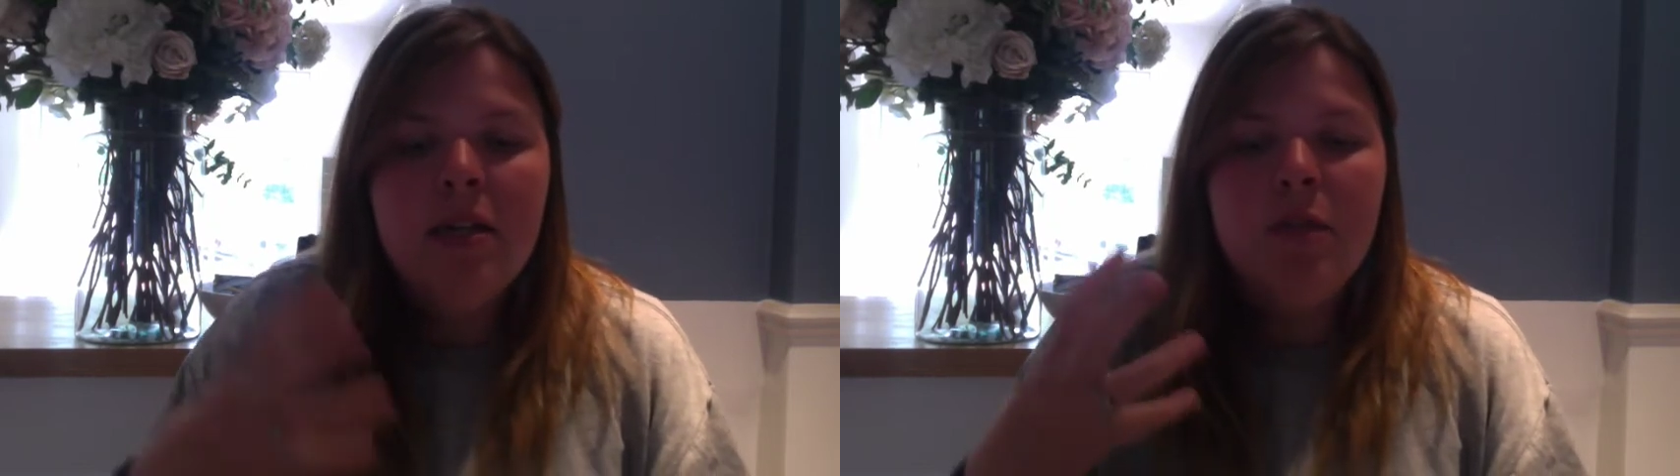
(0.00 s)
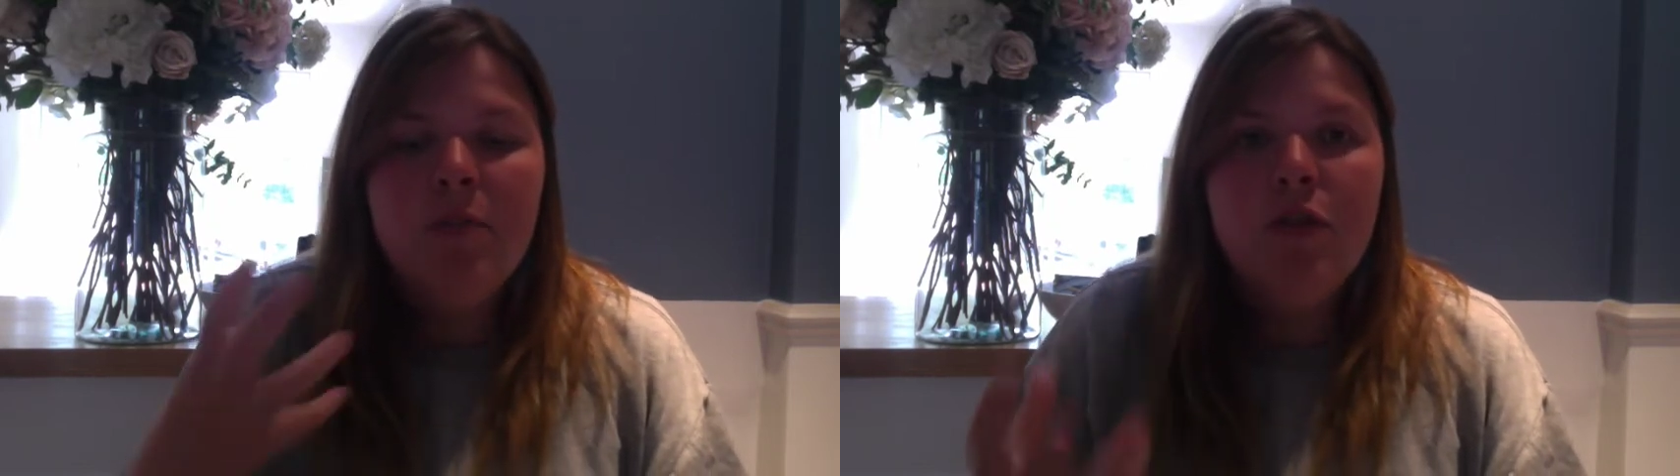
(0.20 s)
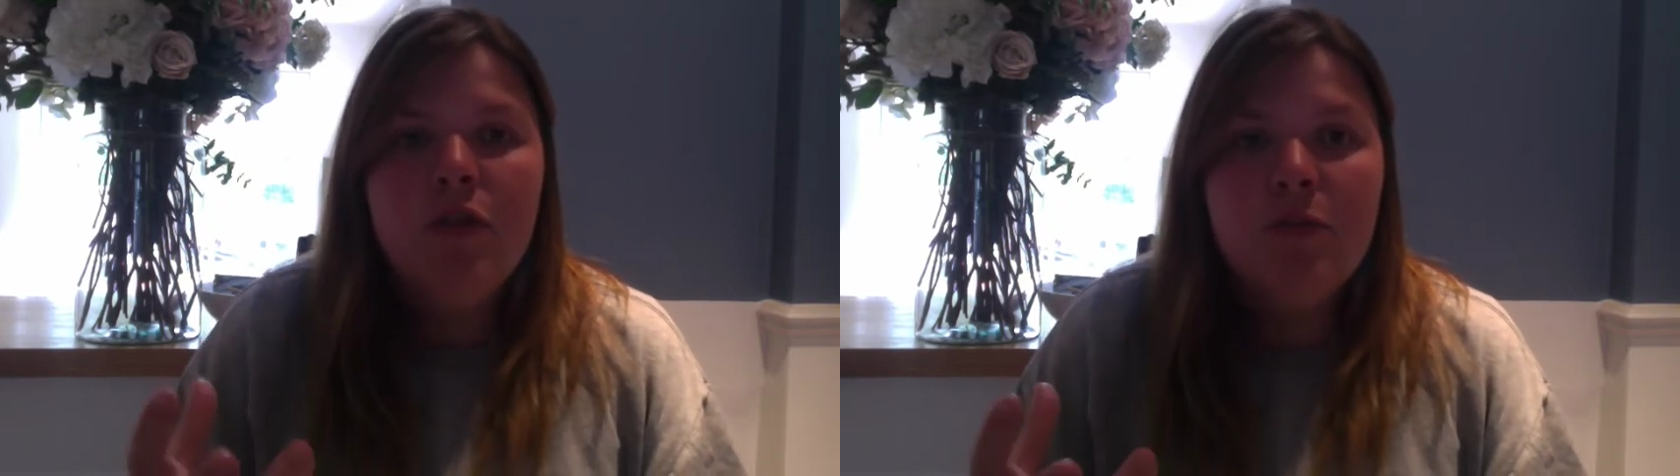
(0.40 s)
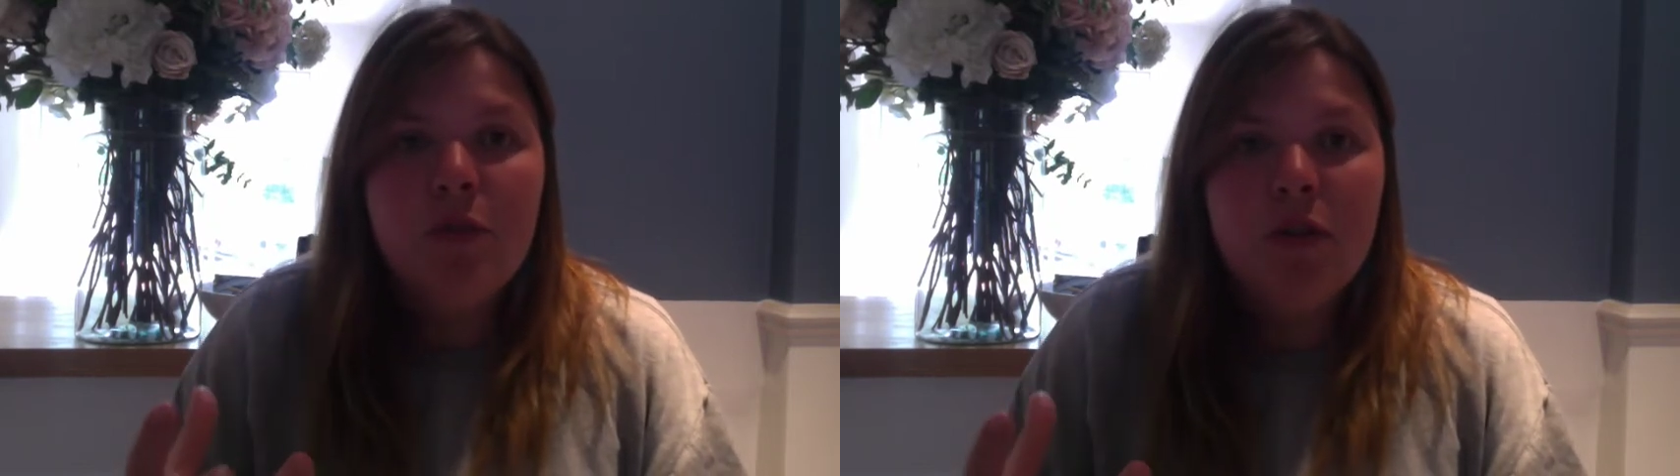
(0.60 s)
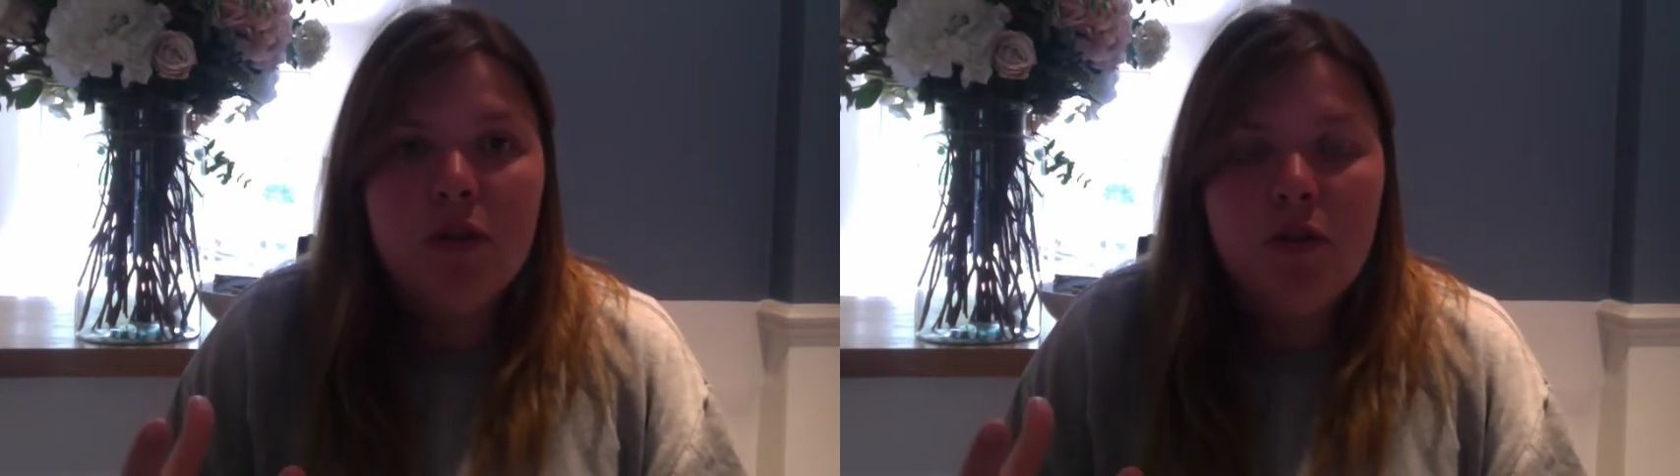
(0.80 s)
the
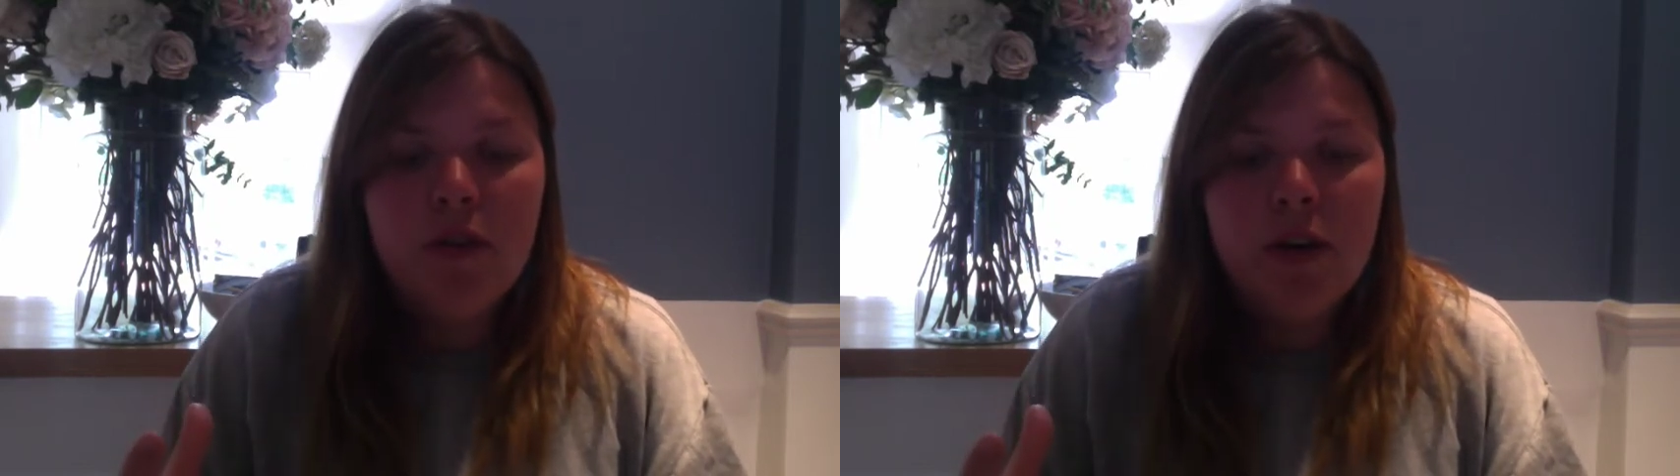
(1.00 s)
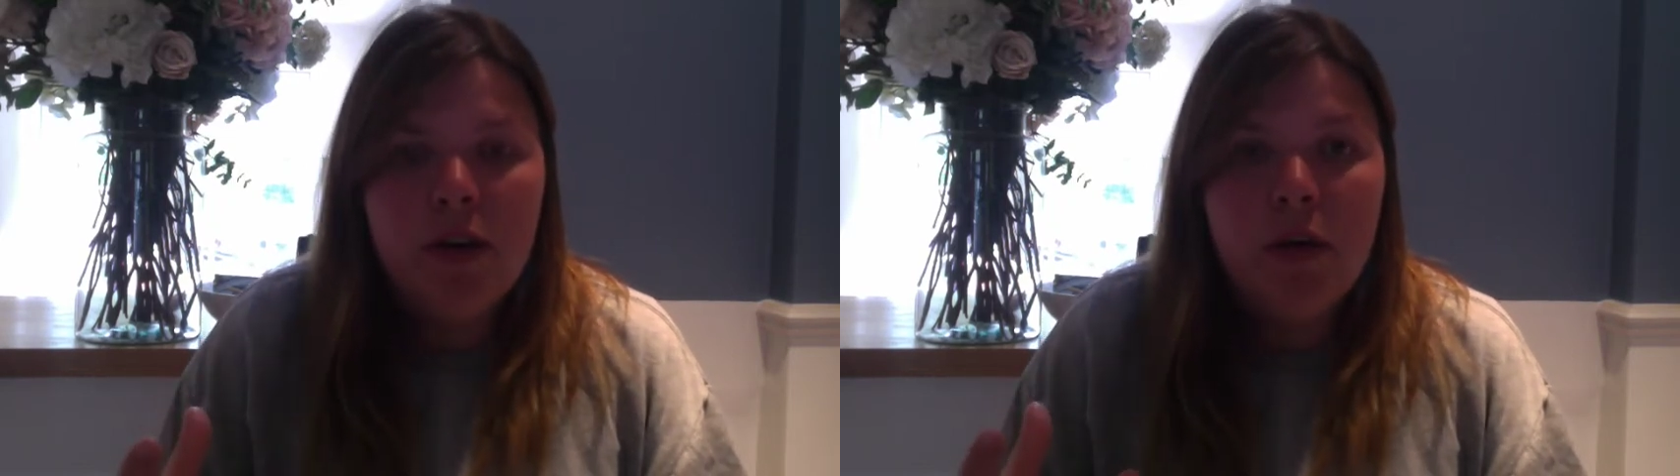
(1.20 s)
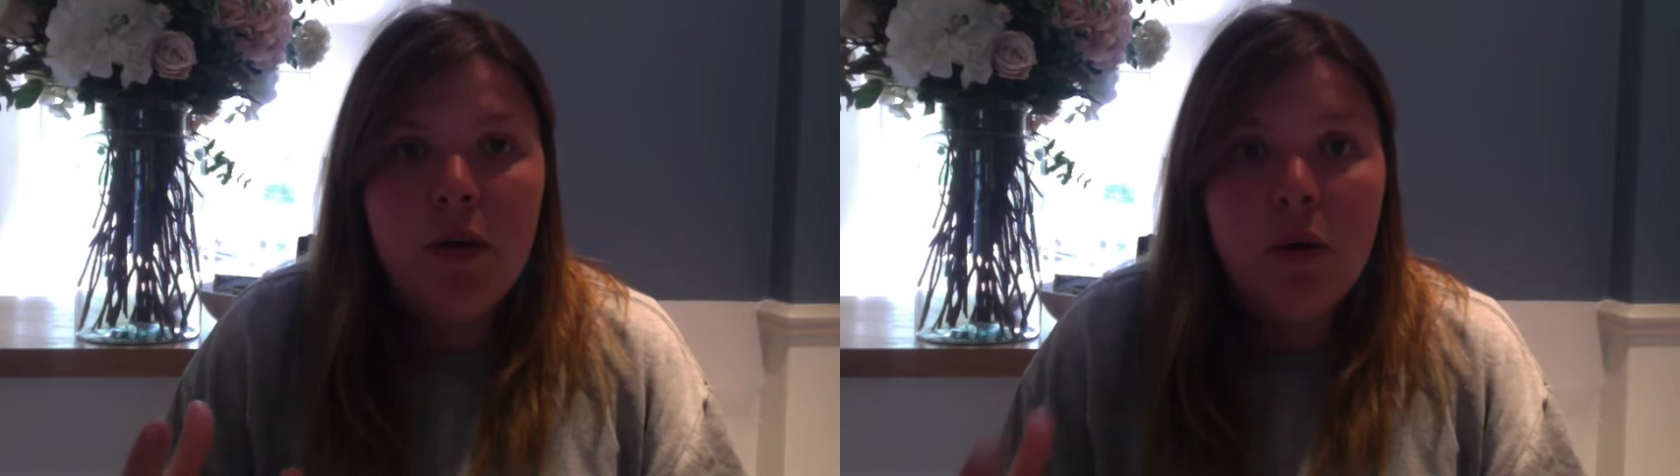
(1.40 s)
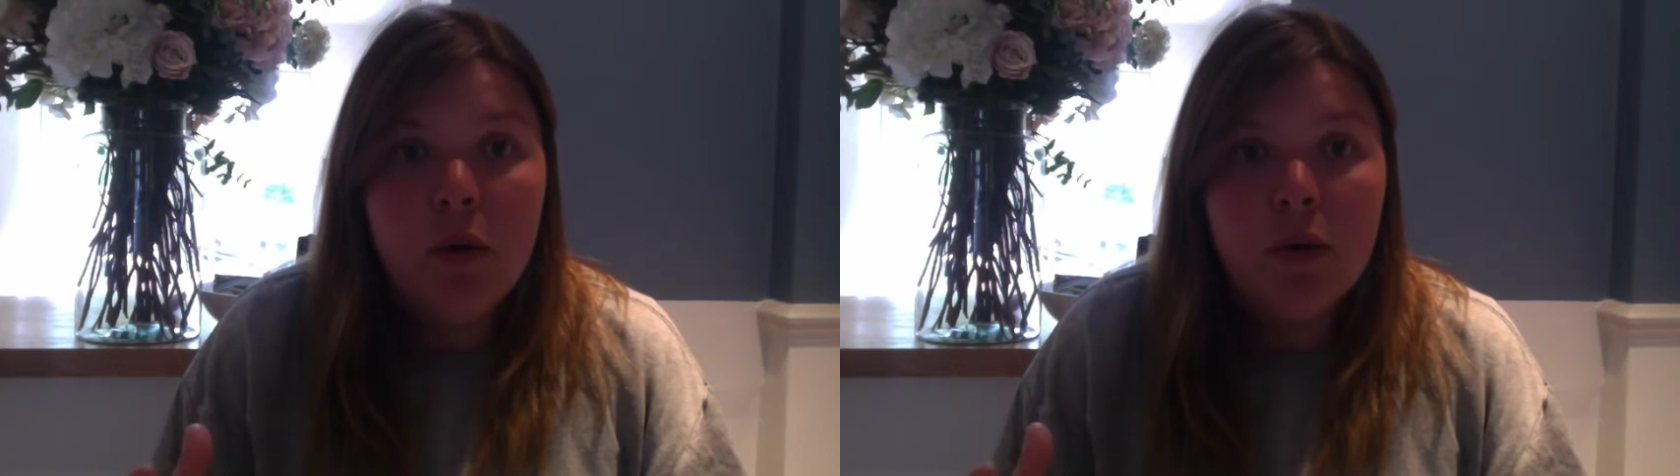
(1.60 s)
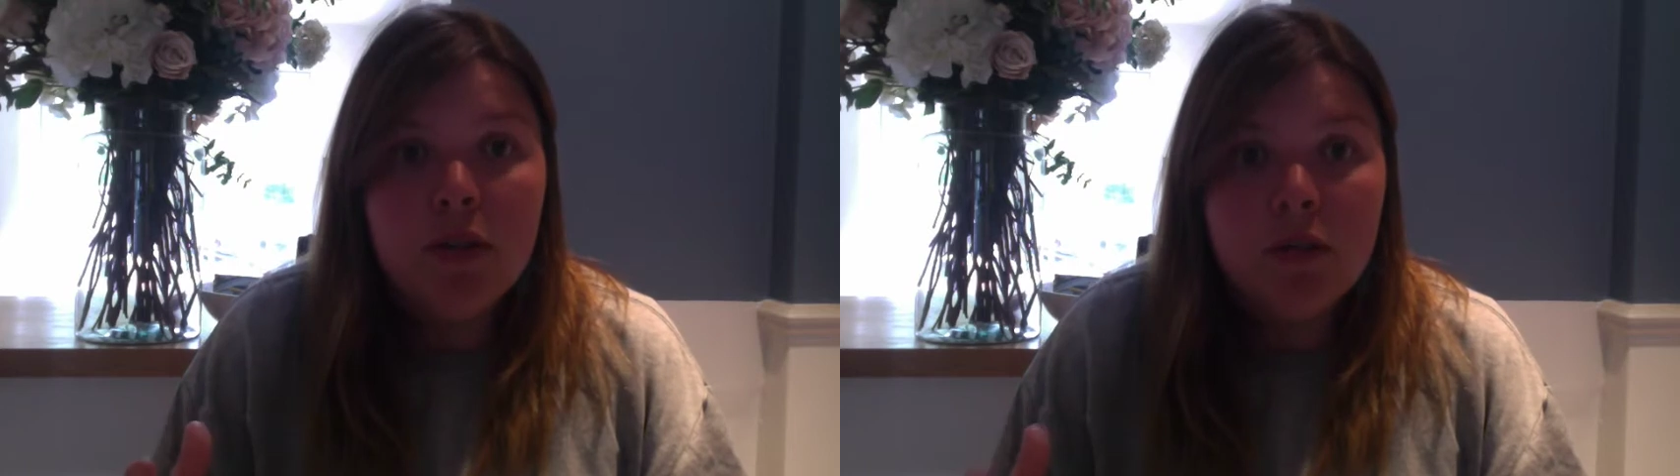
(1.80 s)
movement of the
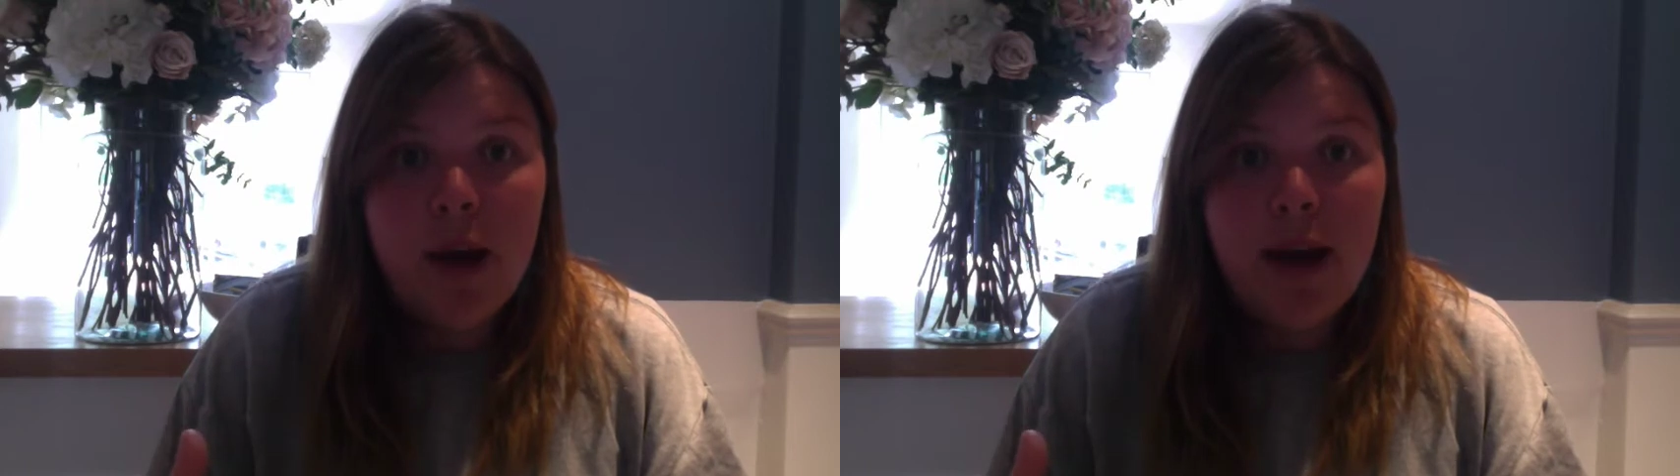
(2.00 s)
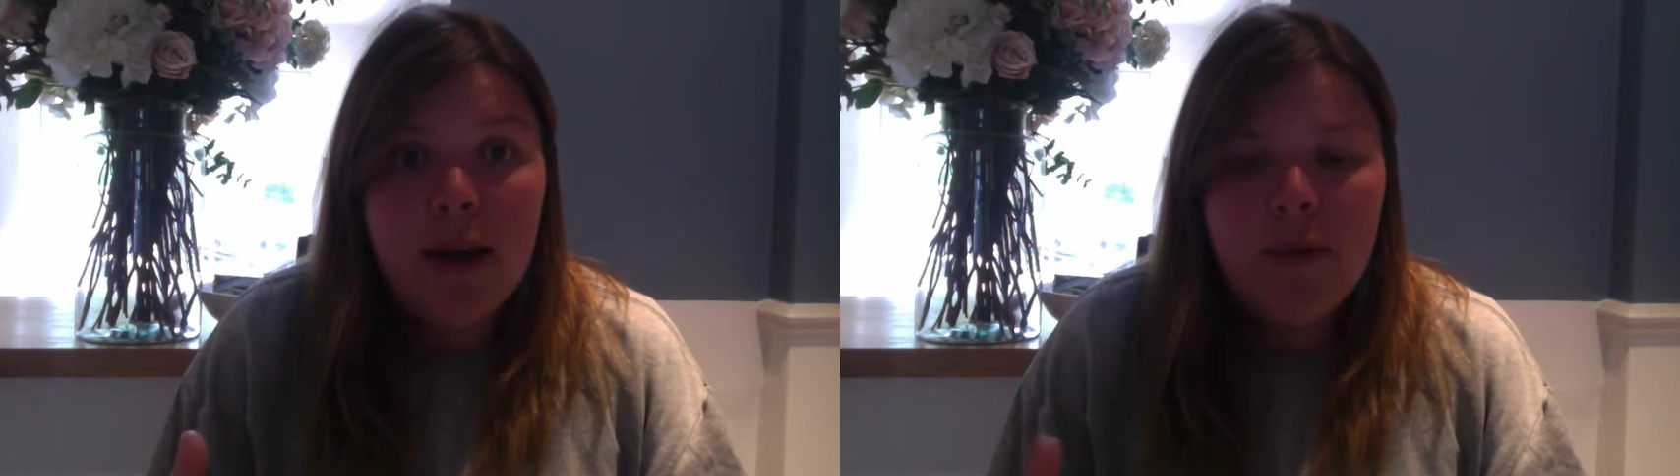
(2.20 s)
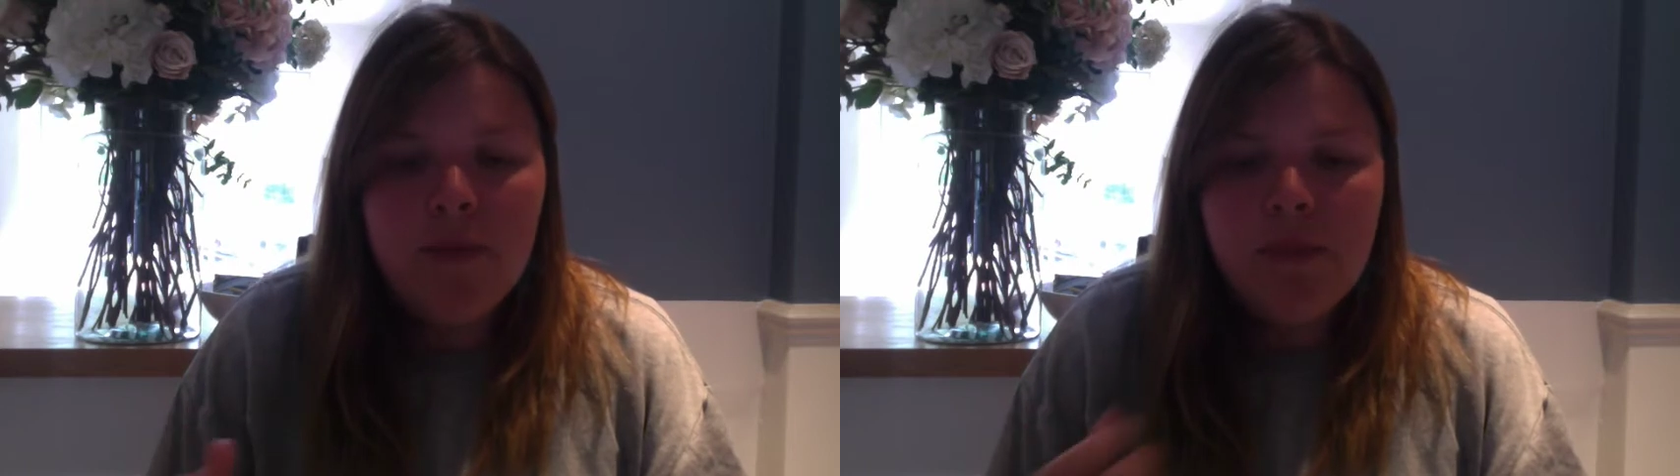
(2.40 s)
horse as well.